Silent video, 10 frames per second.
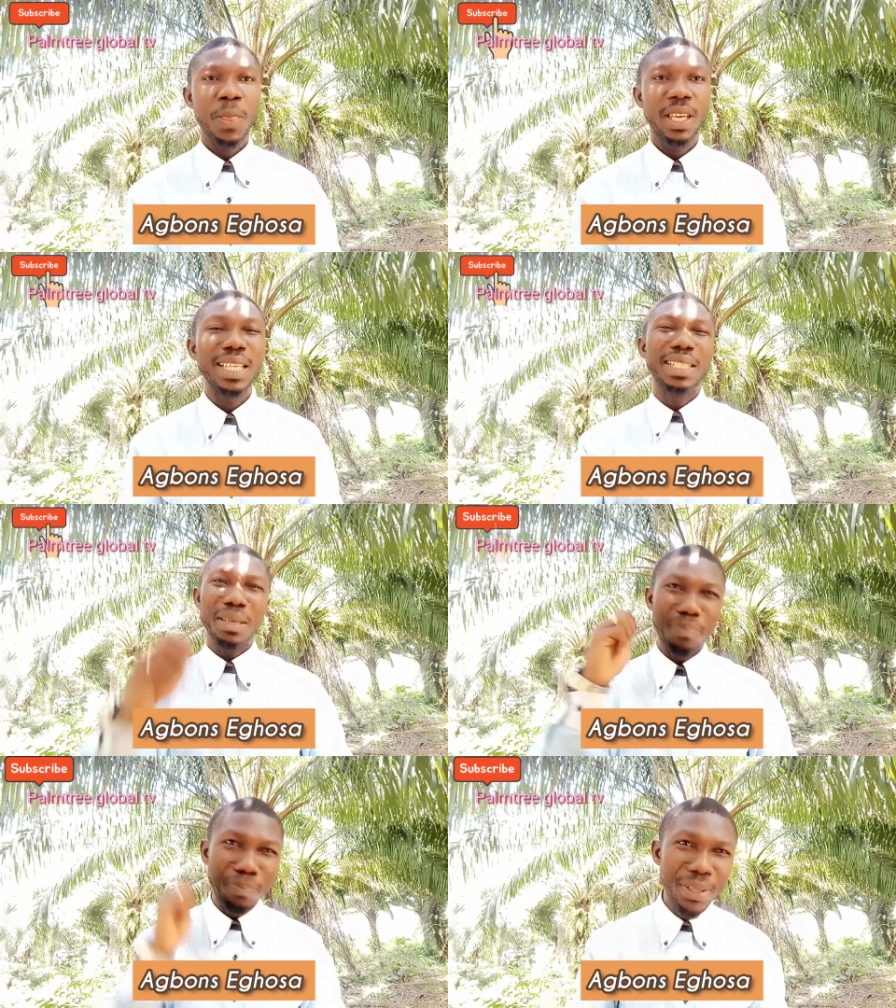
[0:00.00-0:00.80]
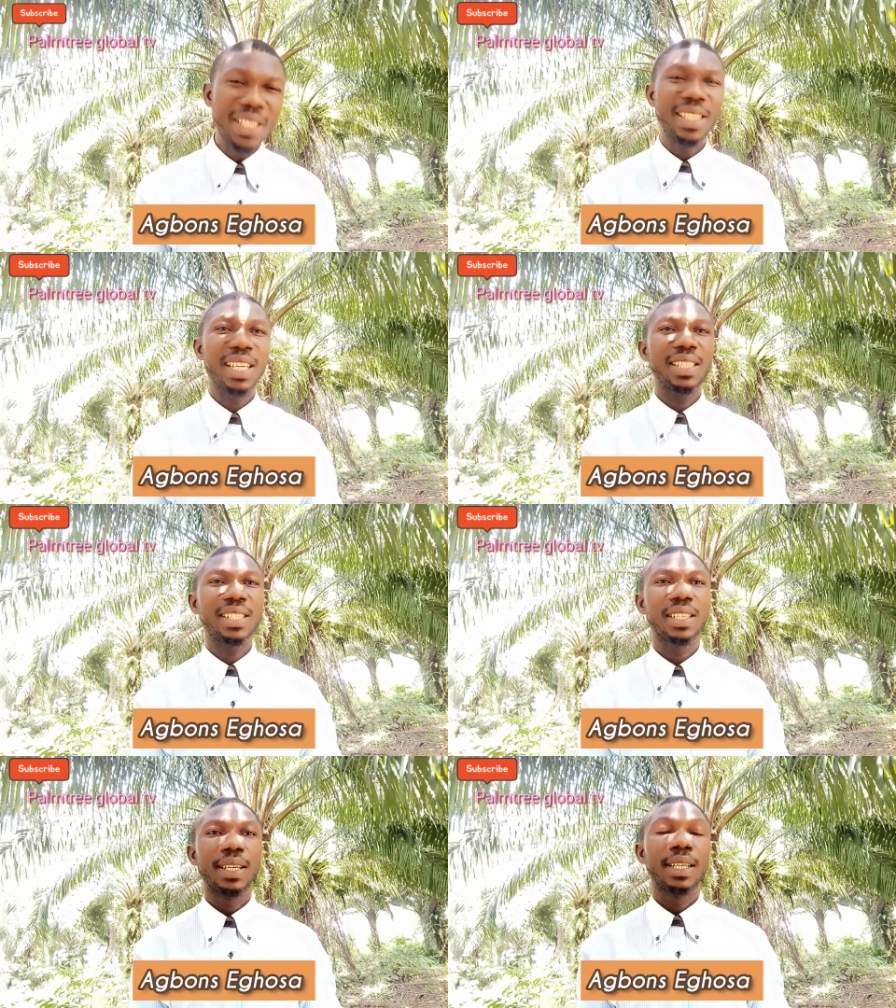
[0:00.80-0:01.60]
It's a business
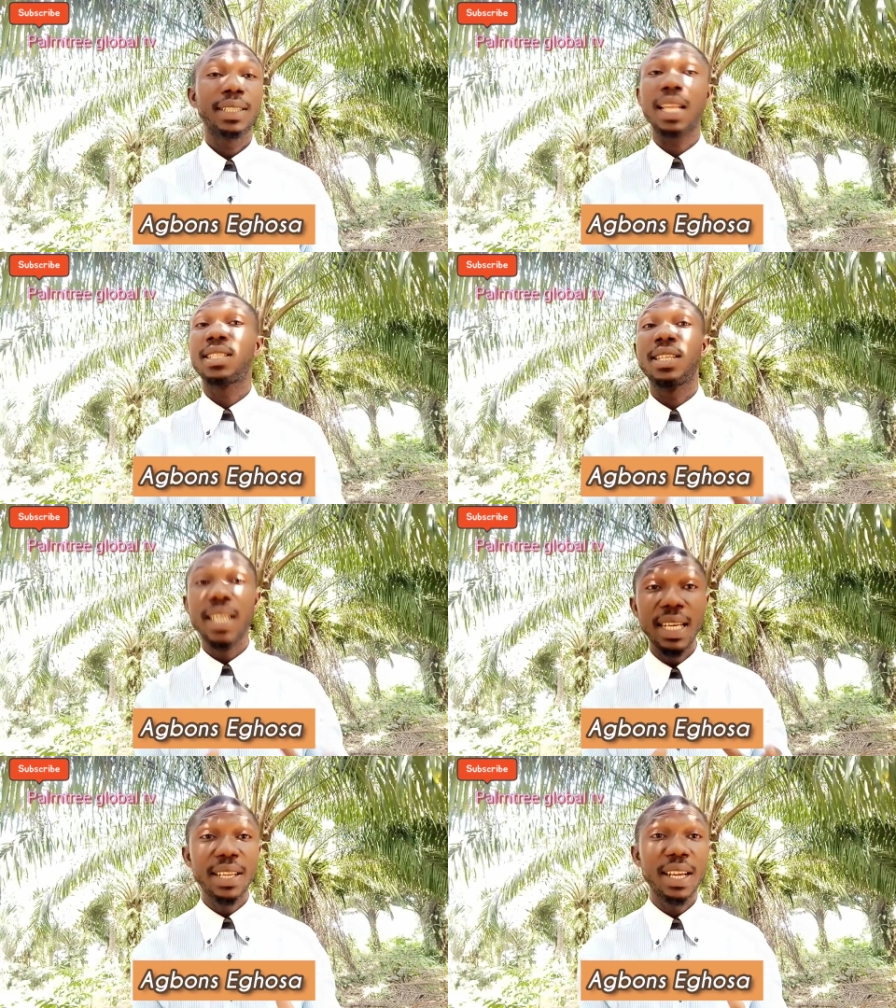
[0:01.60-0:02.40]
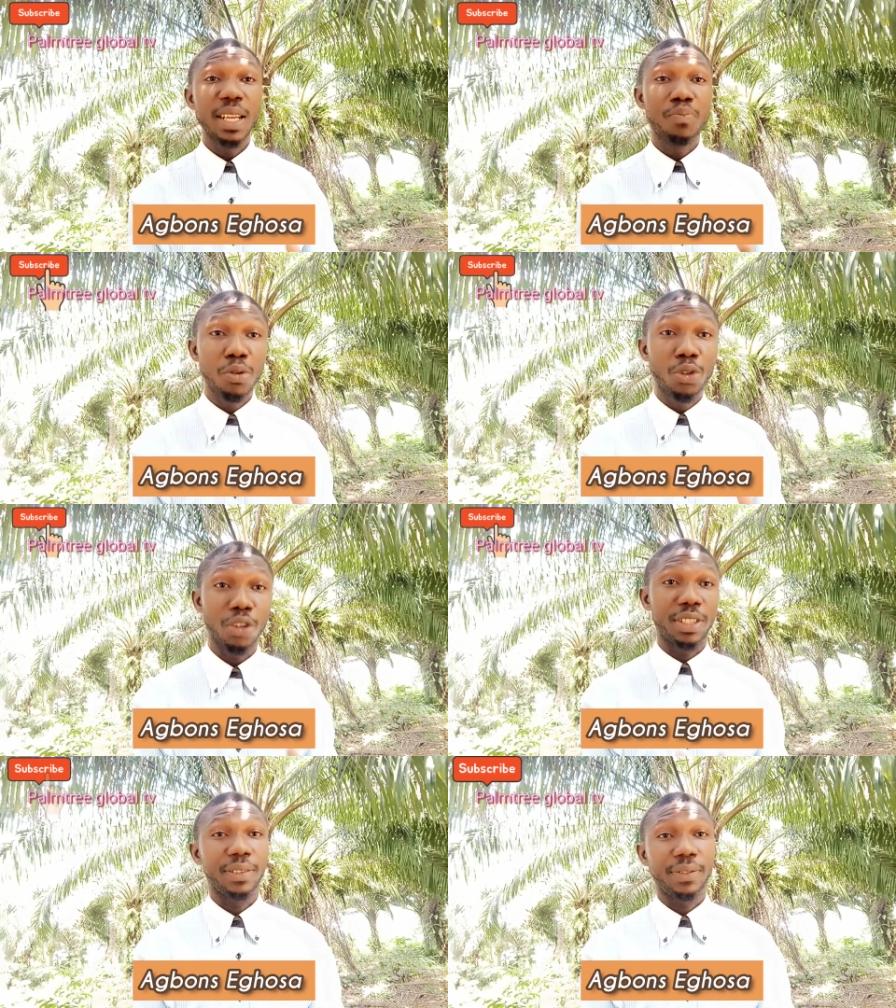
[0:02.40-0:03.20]
that is really, really
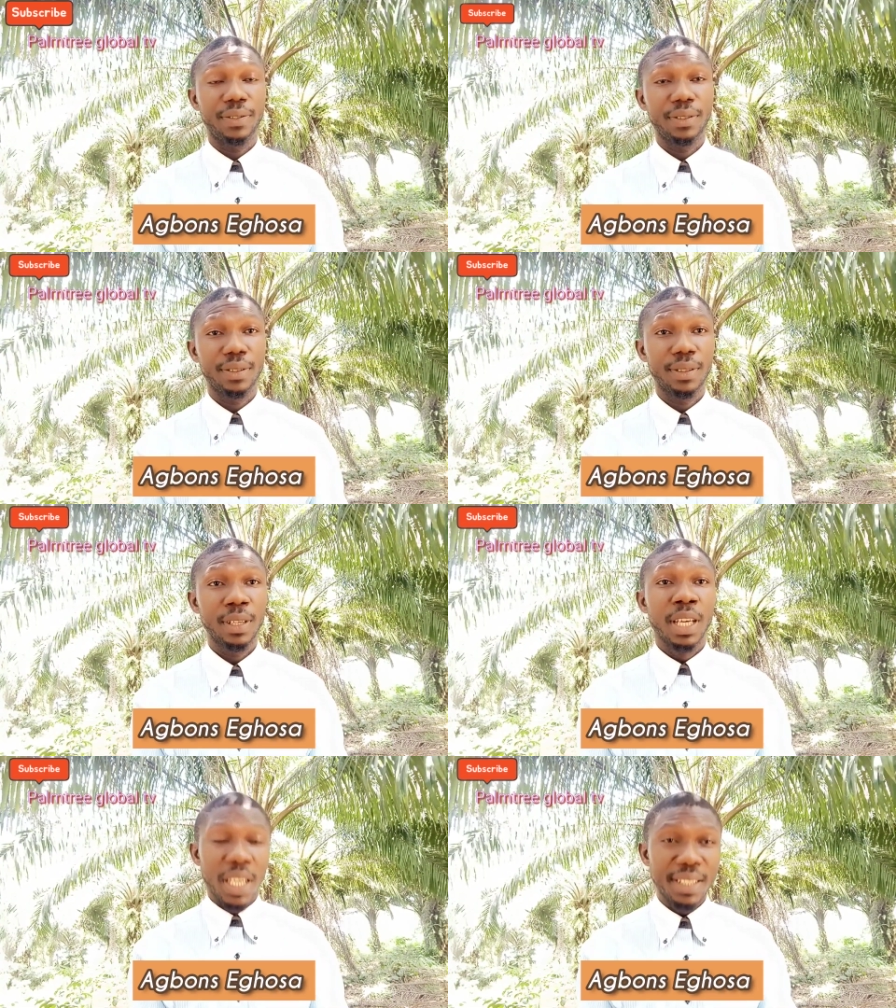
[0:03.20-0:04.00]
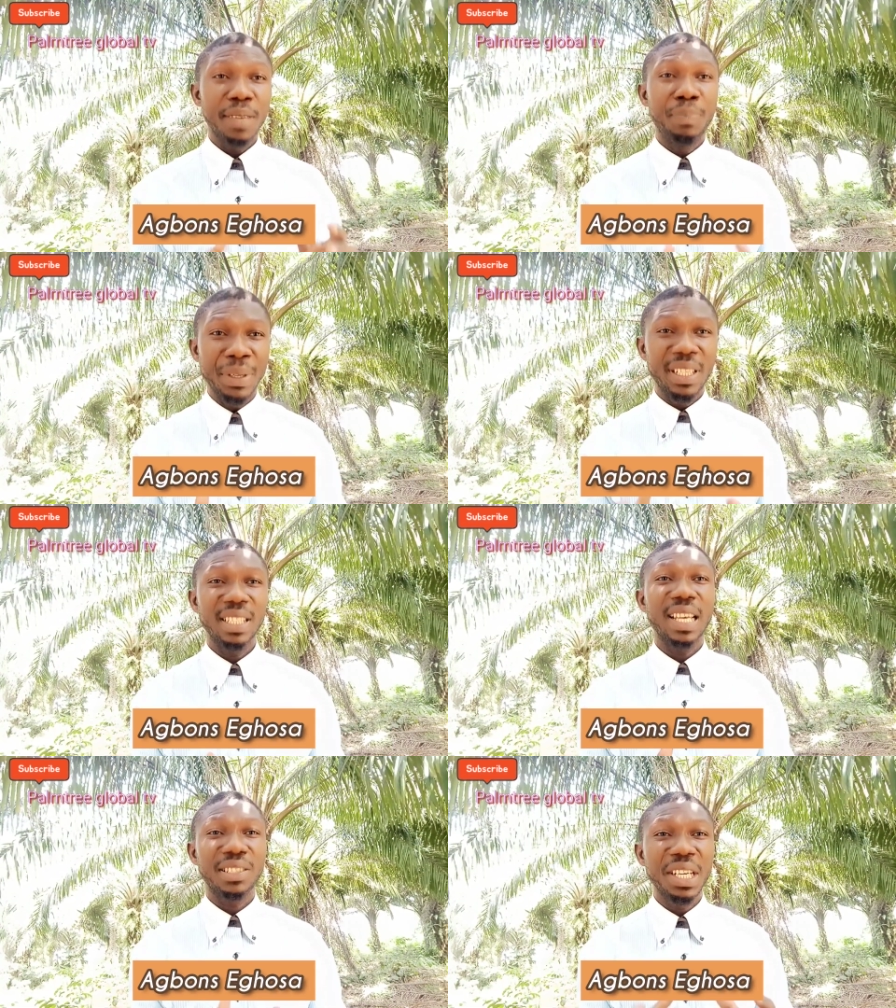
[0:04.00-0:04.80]
productive. It's a business
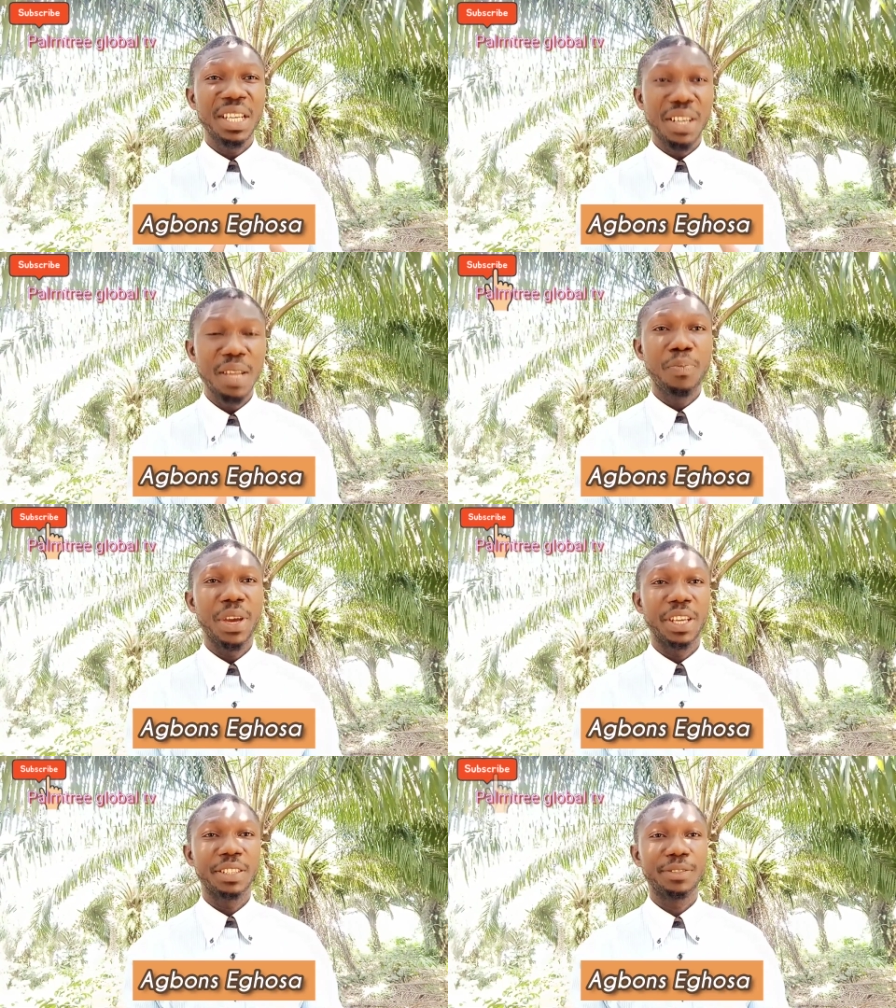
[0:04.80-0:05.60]
that's really, really paying.